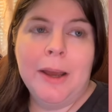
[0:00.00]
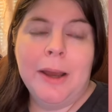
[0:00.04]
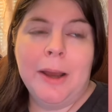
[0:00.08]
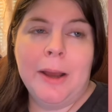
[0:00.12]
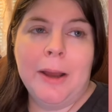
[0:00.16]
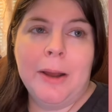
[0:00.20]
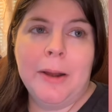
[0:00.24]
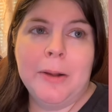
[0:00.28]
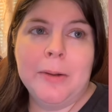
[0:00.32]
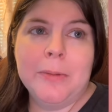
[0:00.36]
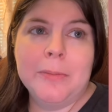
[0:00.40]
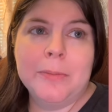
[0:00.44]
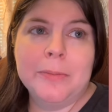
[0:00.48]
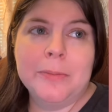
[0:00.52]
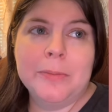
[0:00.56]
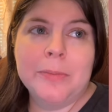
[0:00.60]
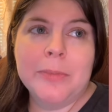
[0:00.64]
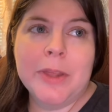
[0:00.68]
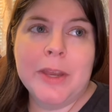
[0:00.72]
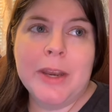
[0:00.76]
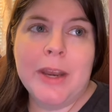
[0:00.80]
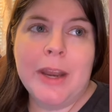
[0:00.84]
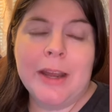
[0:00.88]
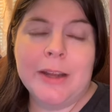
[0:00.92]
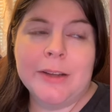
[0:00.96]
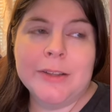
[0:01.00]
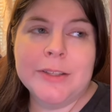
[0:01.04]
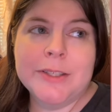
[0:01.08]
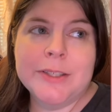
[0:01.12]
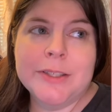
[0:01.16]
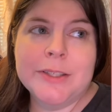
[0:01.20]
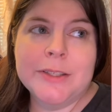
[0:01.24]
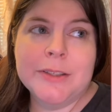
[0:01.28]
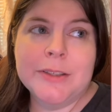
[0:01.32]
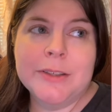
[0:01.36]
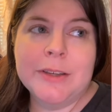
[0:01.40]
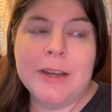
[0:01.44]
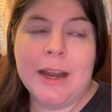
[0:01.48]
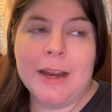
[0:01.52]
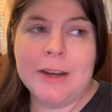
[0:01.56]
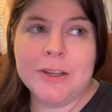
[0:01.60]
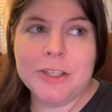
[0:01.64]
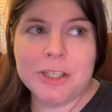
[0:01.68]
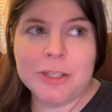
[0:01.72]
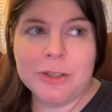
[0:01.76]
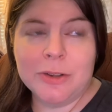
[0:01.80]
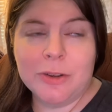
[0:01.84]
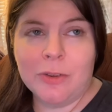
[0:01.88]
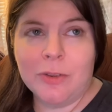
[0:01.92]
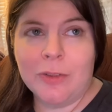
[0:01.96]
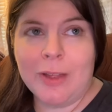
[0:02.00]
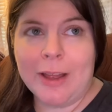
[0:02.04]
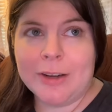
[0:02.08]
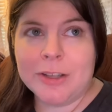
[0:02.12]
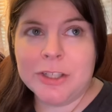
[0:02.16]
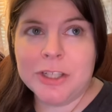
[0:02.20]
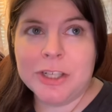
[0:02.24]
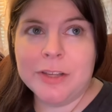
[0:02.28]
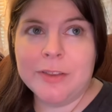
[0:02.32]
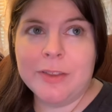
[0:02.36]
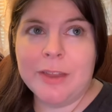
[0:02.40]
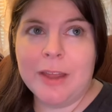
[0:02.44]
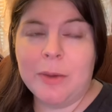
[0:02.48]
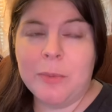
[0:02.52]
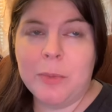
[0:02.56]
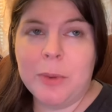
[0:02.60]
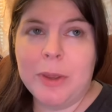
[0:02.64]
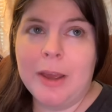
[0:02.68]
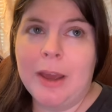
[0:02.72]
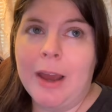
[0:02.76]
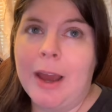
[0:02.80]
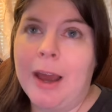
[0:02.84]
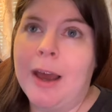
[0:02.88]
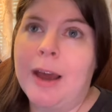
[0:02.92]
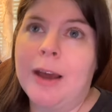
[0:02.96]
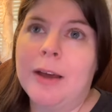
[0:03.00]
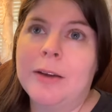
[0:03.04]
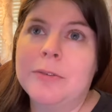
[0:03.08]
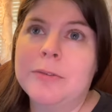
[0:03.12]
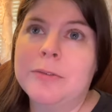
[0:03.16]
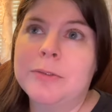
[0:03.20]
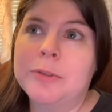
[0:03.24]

Um, the next national election that we have